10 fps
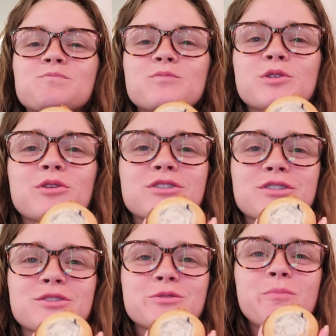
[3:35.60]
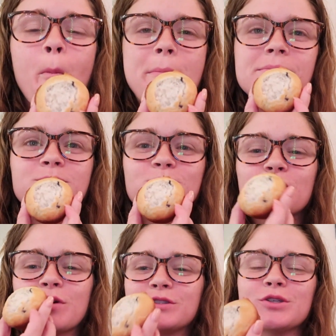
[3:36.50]
Delicious.
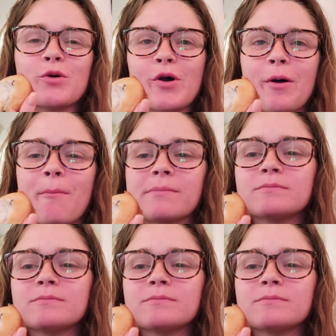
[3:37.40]
They're so good.